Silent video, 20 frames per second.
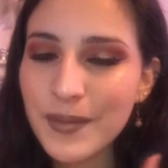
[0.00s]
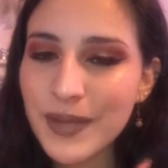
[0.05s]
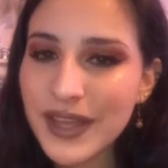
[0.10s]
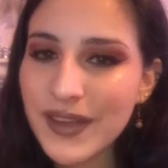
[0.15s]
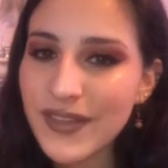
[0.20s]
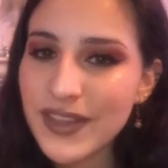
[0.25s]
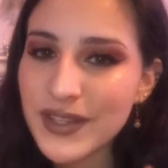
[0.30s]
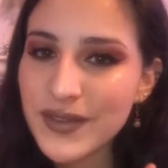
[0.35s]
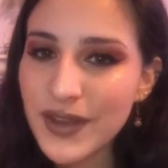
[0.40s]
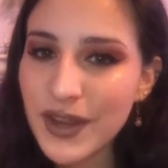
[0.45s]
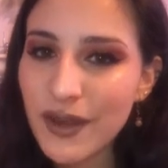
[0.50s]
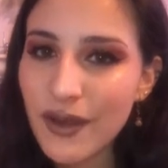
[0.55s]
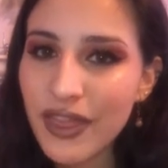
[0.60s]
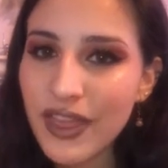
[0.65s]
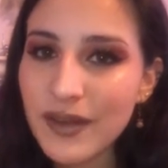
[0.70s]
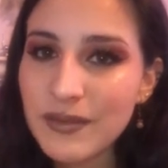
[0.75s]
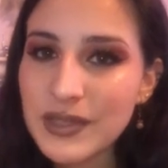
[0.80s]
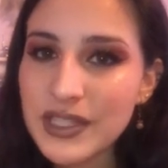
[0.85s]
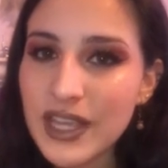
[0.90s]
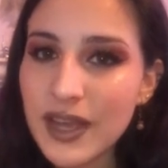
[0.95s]
Give this video a
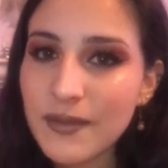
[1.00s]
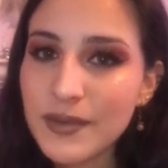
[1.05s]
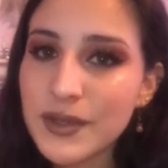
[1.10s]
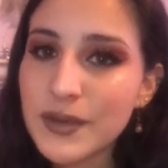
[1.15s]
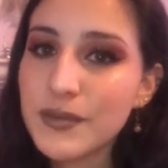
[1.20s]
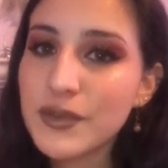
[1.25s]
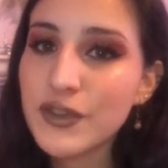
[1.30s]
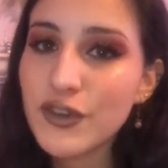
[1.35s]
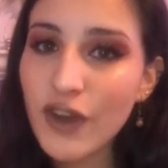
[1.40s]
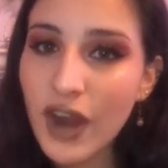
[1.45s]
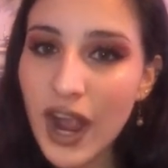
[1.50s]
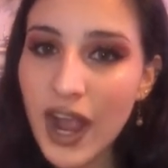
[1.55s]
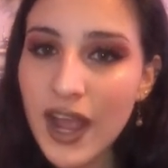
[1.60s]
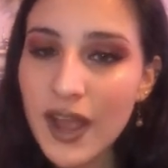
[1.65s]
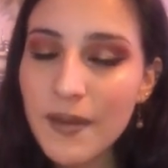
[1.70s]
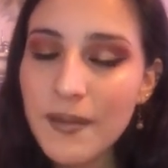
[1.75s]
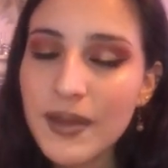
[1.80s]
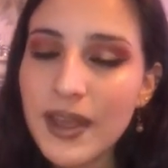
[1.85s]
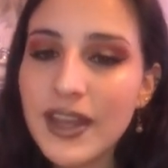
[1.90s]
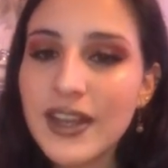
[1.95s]
thumbs up,
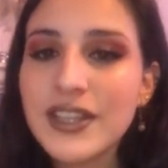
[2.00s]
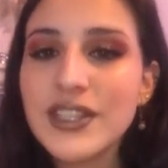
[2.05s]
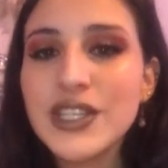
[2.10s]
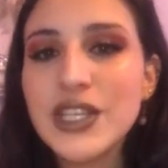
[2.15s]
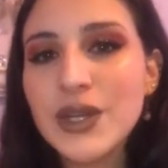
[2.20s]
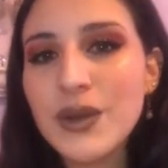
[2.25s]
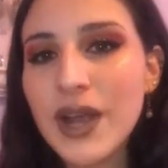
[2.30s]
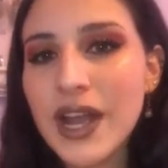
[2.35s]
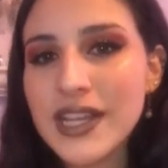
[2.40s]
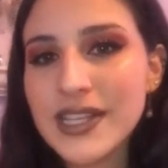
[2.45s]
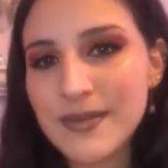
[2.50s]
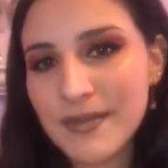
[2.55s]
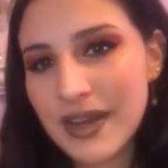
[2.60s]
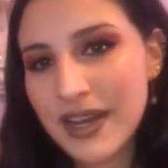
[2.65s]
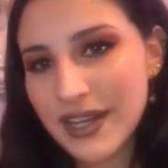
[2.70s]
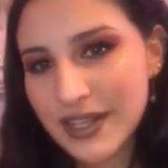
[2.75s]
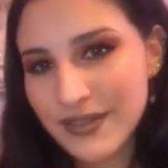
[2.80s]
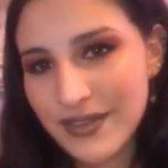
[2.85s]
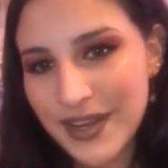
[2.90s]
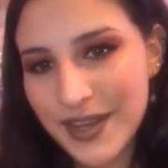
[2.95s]
subscribe, and I'll see you guys in the
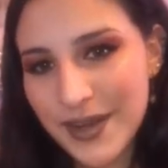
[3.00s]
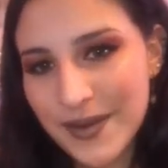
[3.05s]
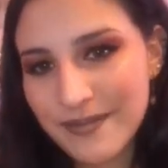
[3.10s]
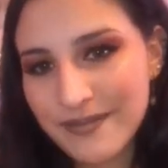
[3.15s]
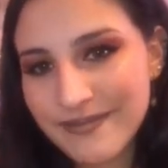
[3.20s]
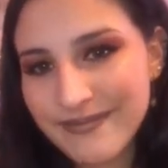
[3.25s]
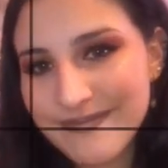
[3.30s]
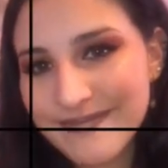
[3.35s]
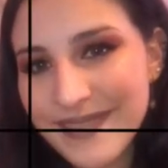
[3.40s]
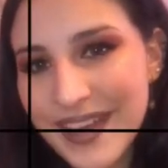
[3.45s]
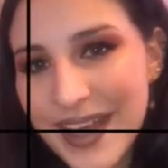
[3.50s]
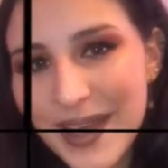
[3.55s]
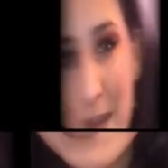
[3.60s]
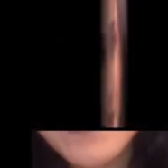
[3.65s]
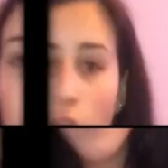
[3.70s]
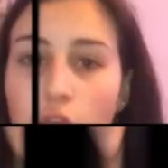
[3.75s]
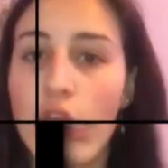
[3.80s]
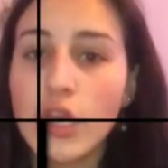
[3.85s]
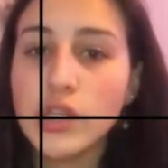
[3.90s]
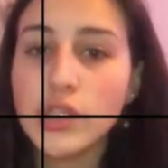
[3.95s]
next video. Bye.
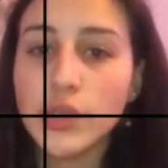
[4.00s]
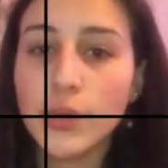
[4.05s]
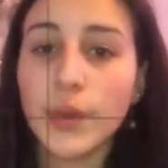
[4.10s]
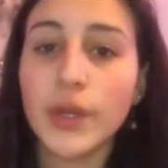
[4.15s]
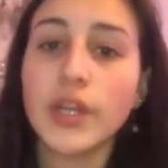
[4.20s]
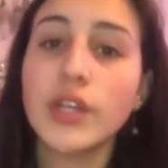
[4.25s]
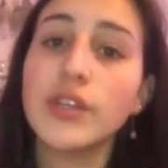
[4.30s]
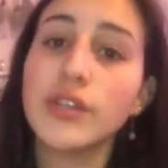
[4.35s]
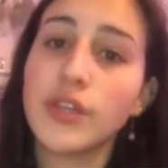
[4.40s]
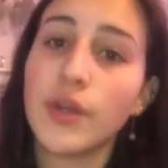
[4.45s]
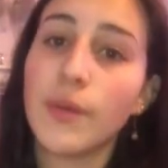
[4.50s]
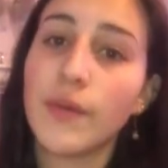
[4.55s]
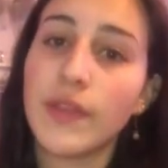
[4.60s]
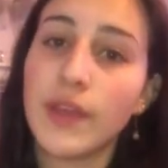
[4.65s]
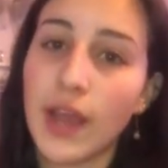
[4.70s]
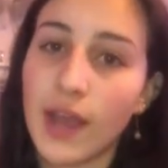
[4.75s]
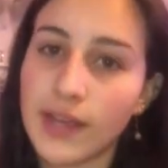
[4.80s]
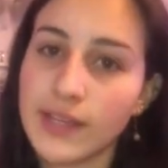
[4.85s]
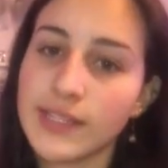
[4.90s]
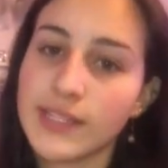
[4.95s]
So we're going to start with
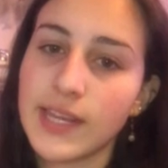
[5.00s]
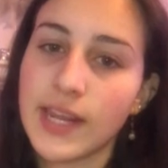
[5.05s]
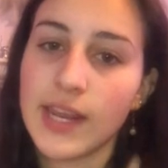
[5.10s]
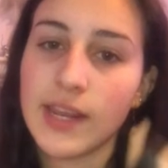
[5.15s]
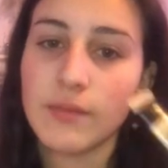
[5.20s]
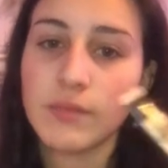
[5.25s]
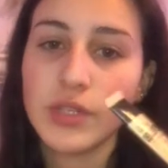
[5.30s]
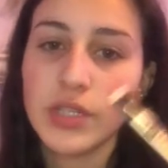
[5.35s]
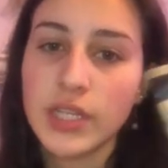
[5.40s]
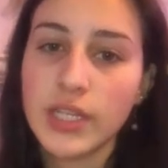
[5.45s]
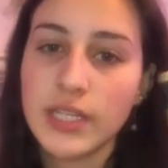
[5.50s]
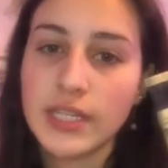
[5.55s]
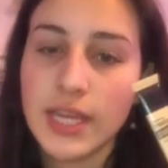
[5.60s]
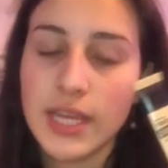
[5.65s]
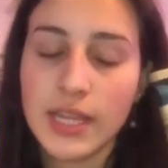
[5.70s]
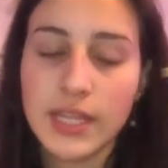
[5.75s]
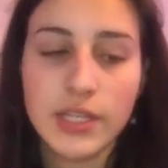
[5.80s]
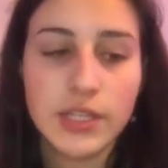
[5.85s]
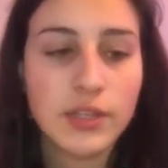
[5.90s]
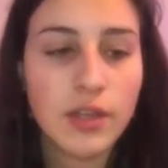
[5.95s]
the eyes today. And I'm just going to
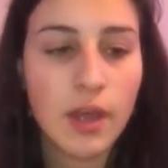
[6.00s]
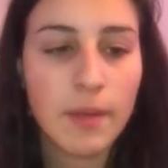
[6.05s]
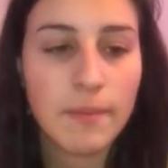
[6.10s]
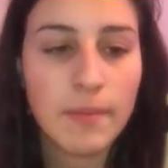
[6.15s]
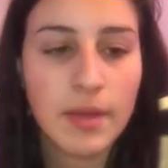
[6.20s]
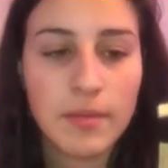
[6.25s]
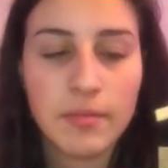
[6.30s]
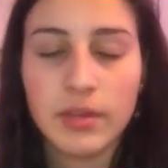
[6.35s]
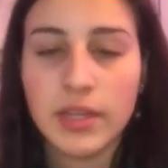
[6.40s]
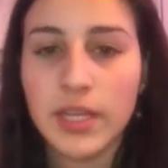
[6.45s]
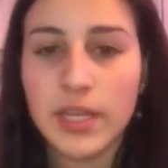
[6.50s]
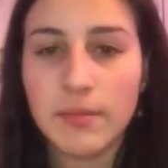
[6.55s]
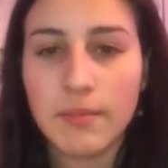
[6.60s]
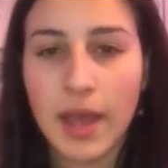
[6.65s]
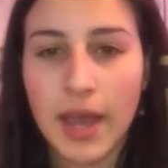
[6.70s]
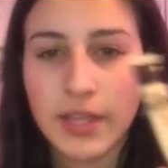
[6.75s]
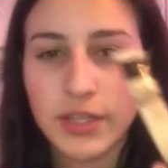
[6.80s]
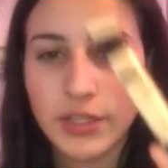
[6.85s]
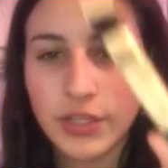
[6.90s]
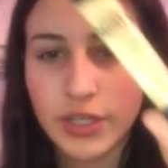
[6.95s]
take this Maybelline
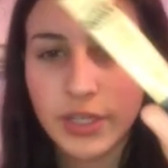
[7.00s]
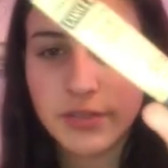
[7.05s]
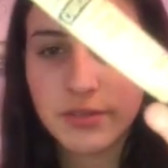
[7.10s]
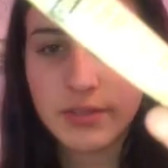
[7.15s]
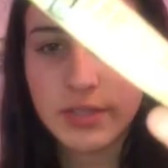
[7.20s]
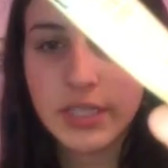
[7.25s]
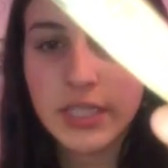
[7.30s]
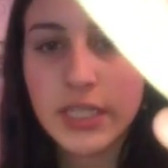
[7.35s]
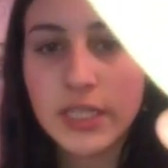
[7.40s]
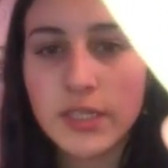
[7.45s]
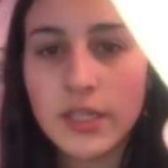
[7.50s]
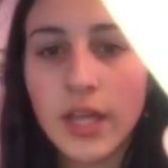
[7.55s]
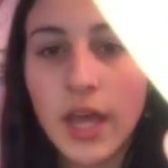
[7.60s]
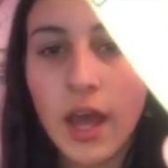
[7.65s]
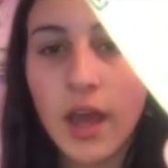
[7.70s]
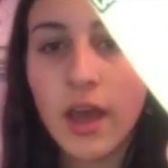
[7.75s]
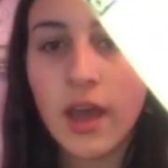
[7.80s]
Master Conceal